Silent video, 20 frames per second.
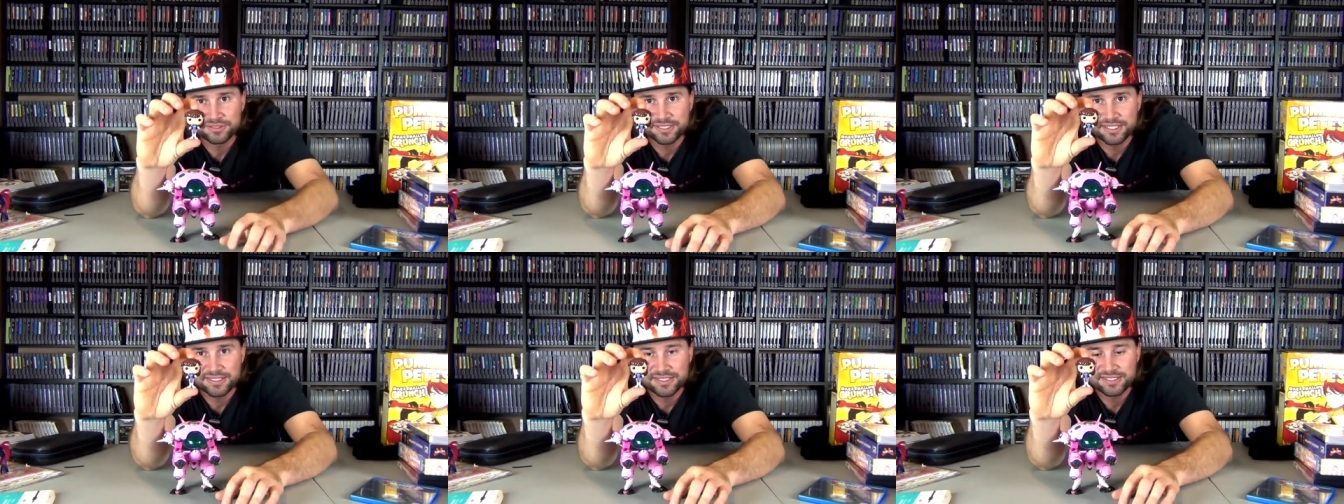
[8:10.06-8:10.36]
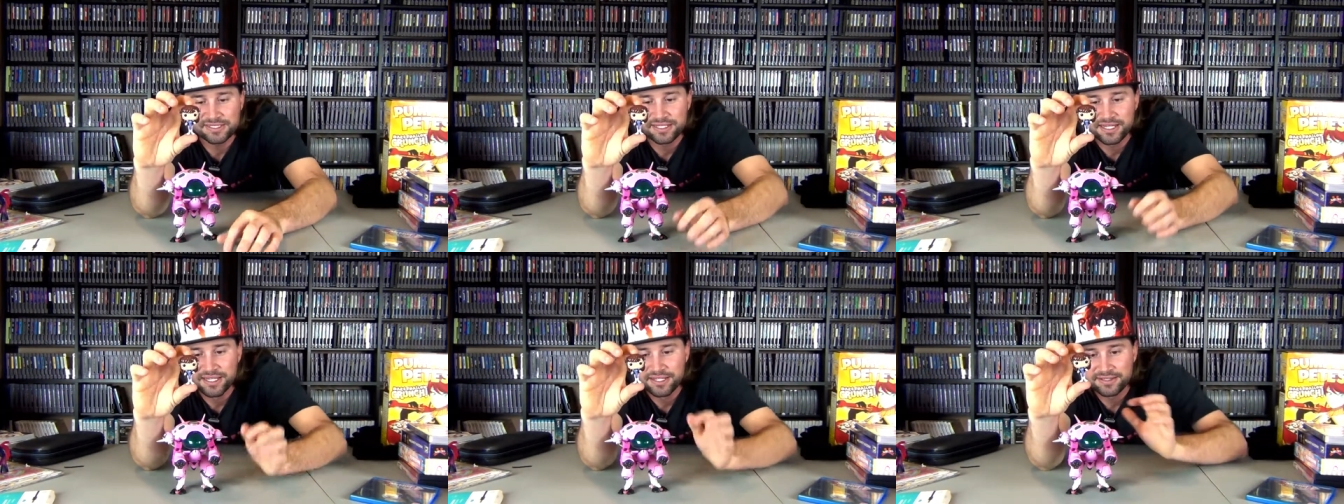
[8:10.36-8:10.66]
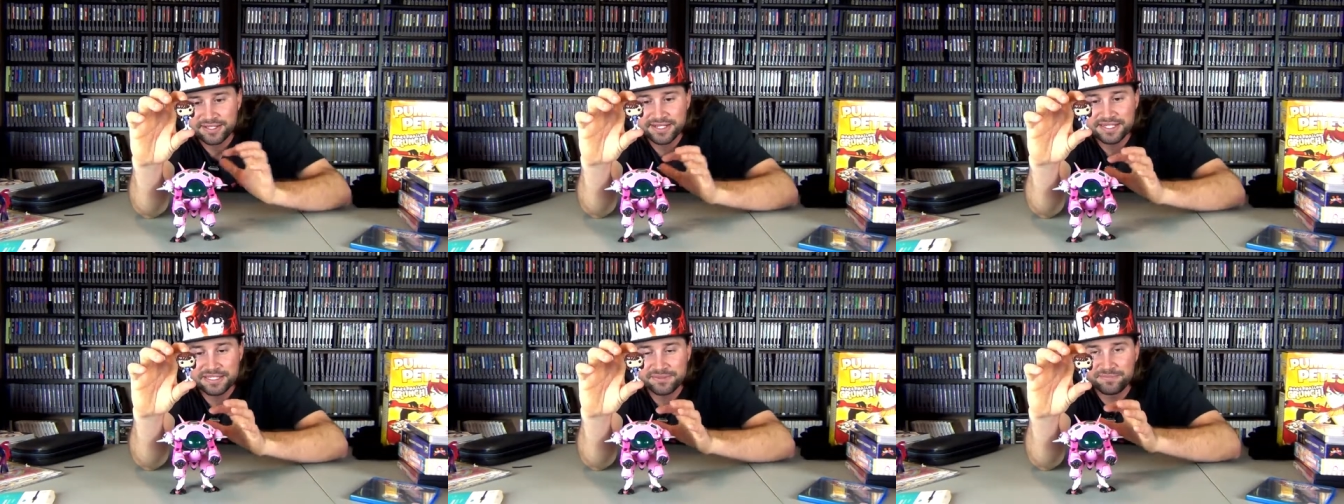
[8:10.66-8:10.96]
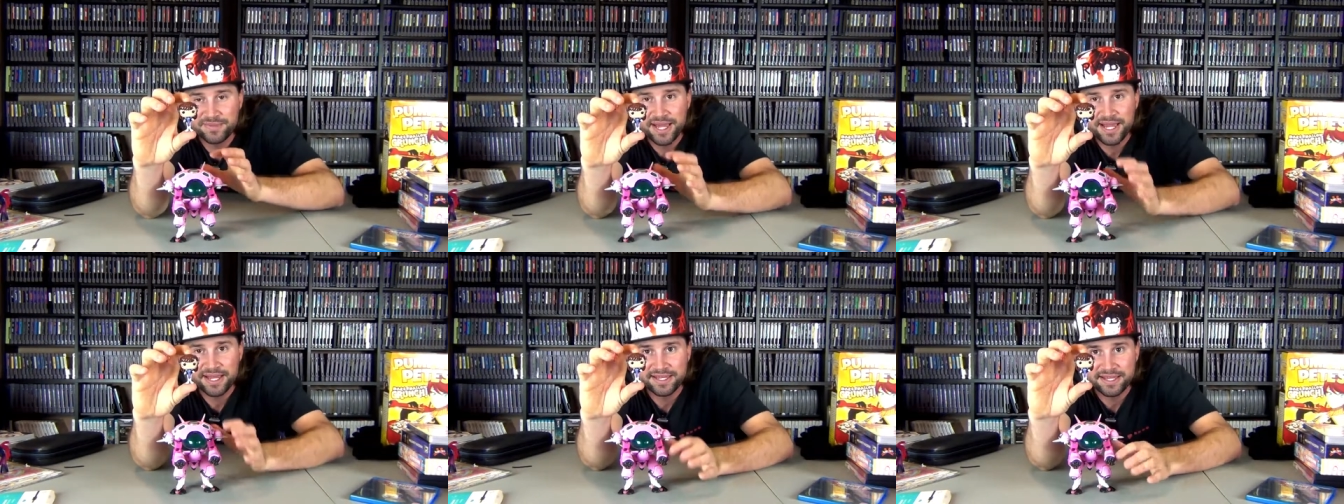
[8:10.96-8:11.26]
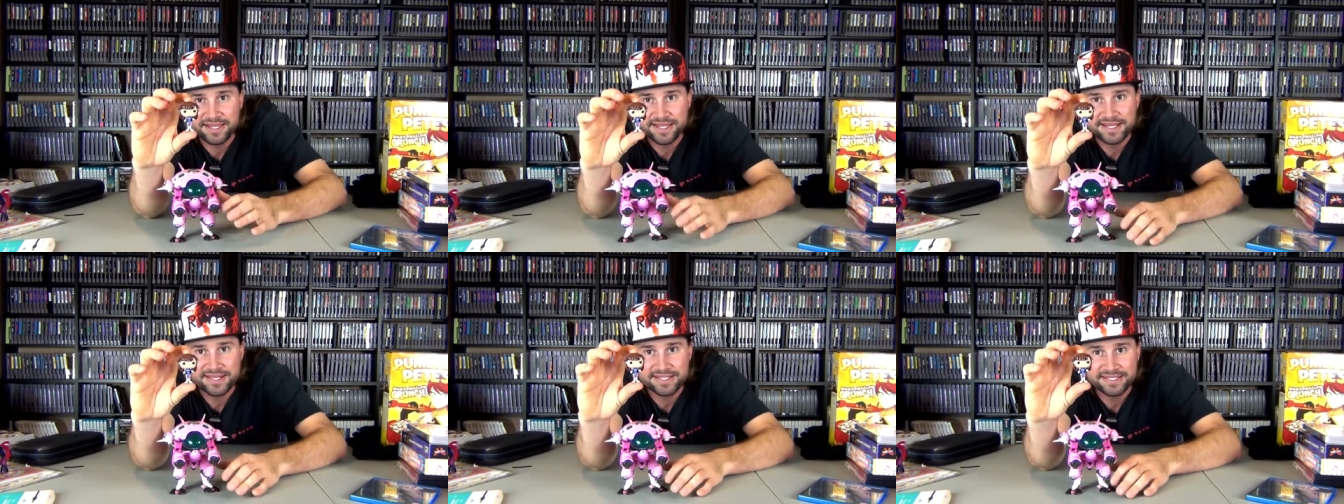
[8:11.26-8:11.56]
since this
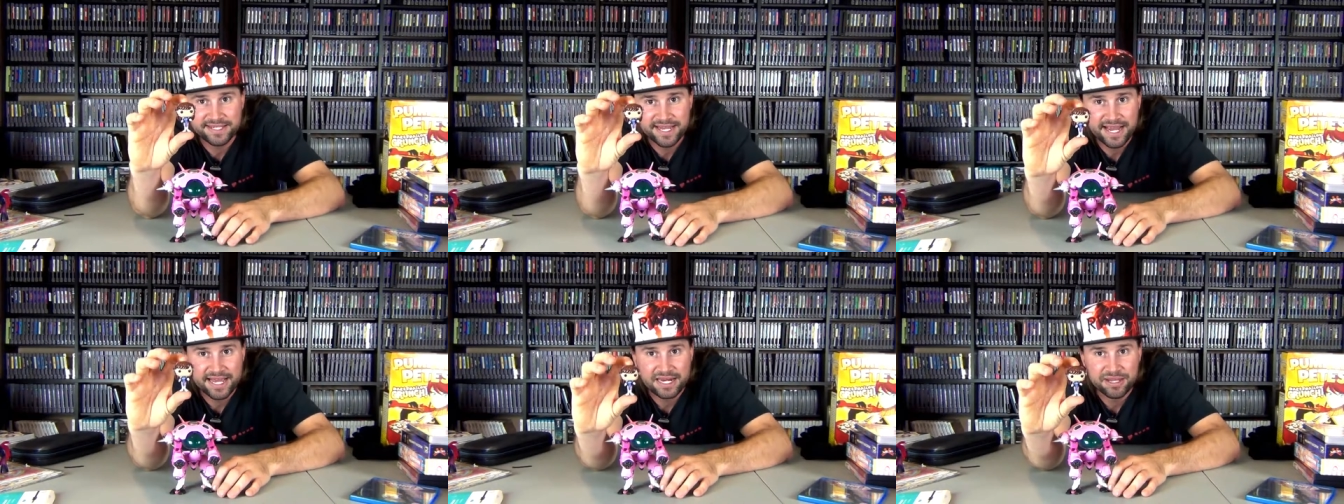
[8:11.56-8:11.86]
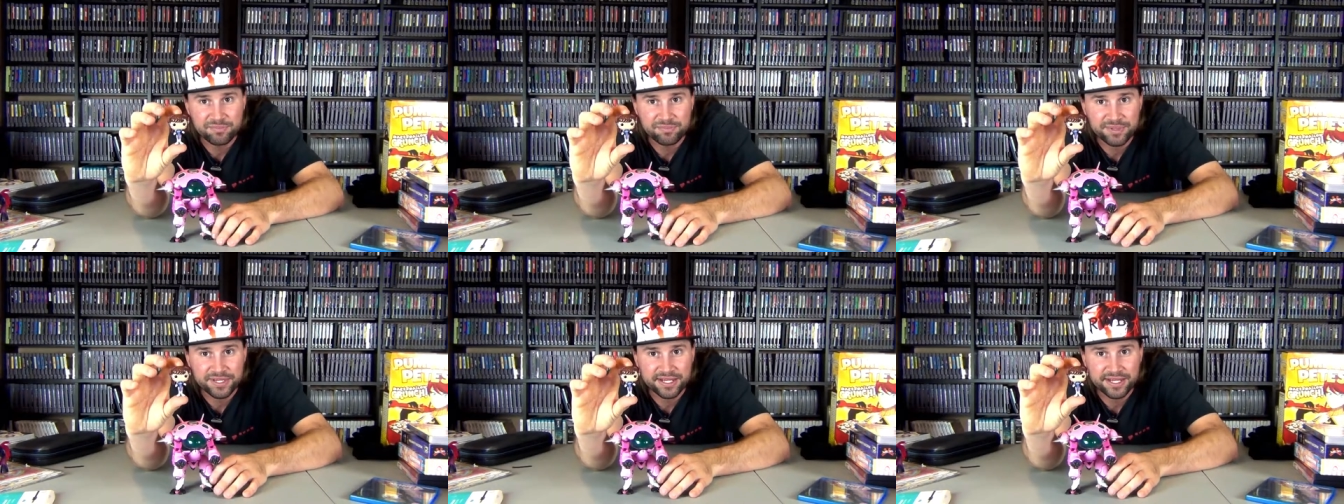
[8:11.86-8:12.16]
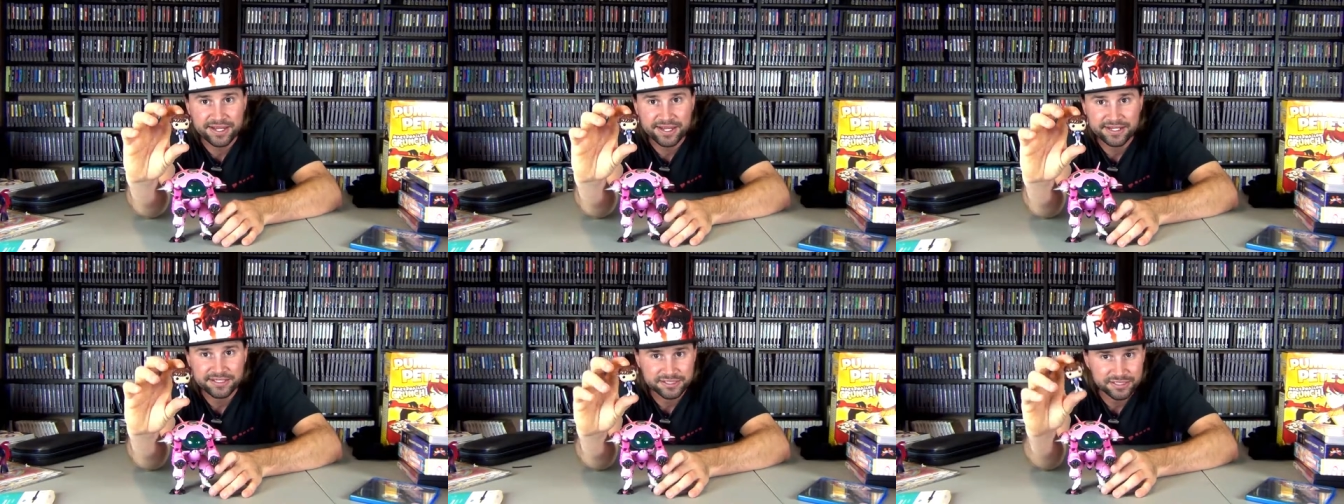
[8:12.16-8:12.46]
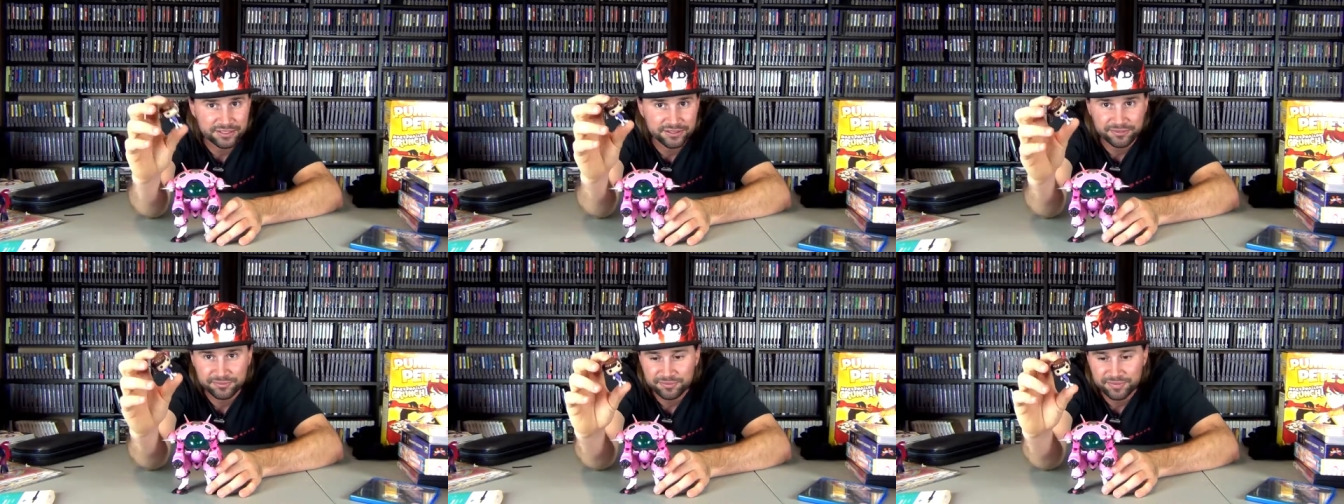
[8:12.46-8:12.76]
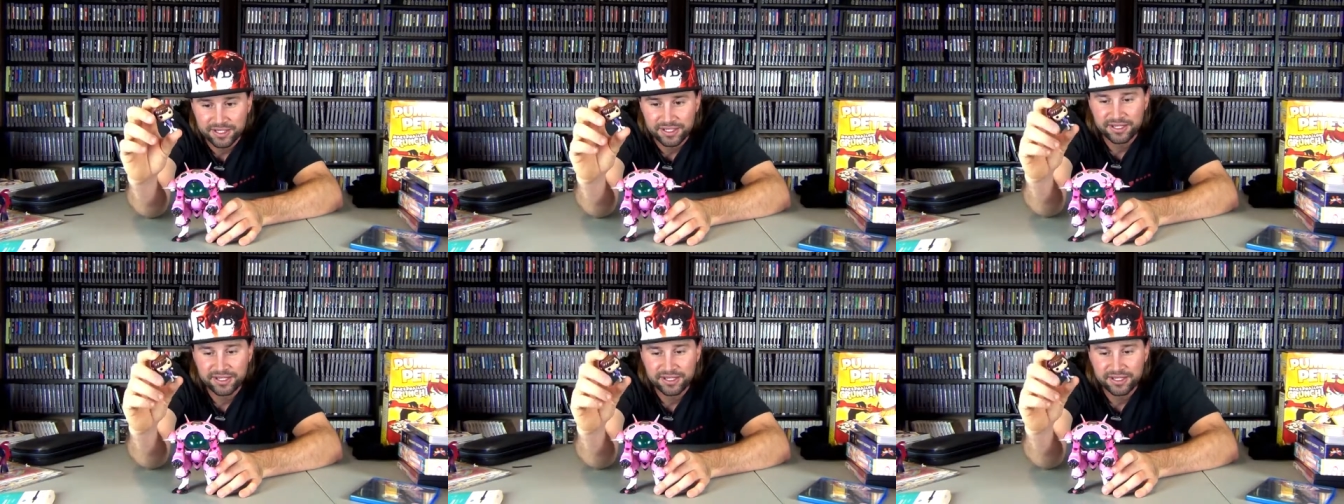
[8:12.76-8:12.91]
mech is kind of big, so